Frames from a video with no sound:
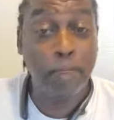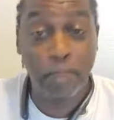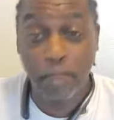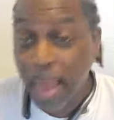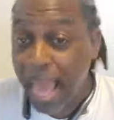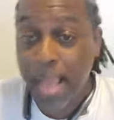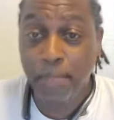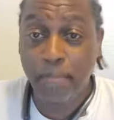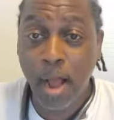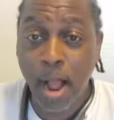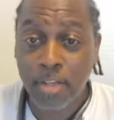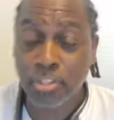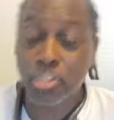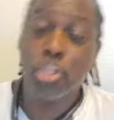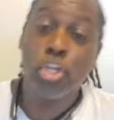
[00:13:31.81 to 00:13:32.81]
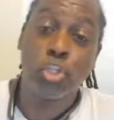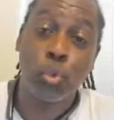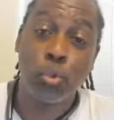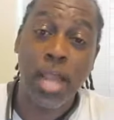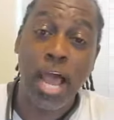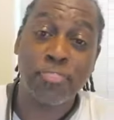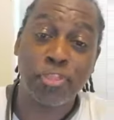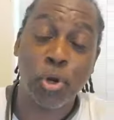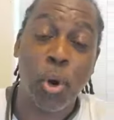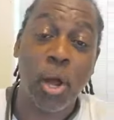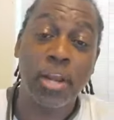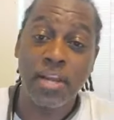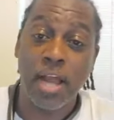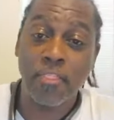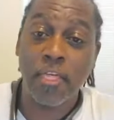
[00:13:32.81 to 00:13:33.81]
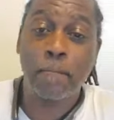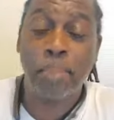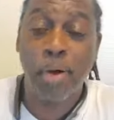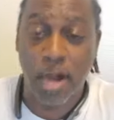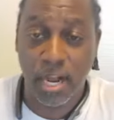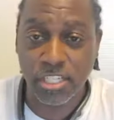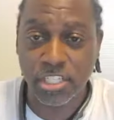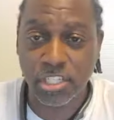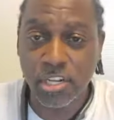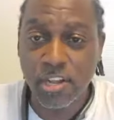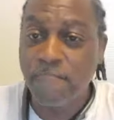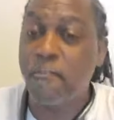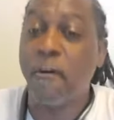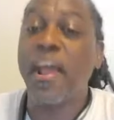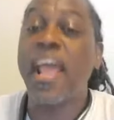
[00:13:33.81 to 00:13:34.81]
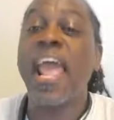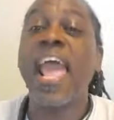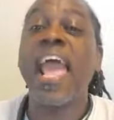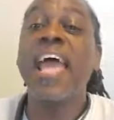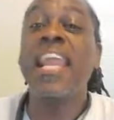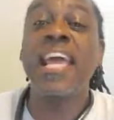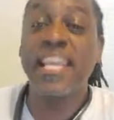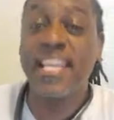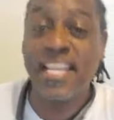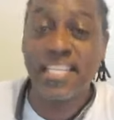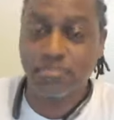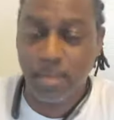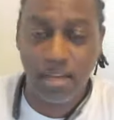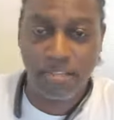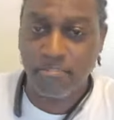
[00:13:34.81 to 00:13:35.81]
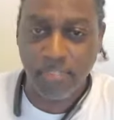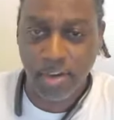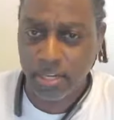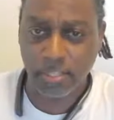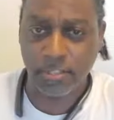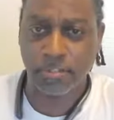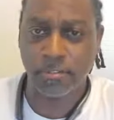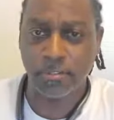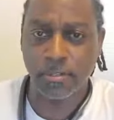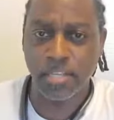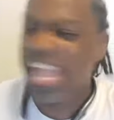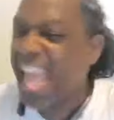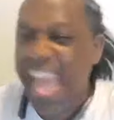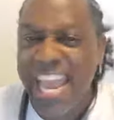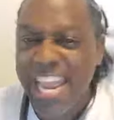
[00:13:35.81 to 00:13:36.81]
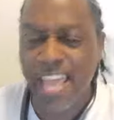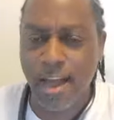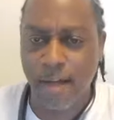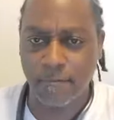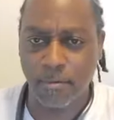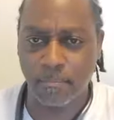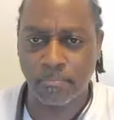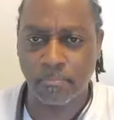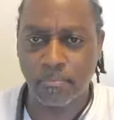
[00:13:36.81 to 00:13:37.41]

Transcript: Black boxers, do not throw another punch for any of these motherfuckers. Any of them.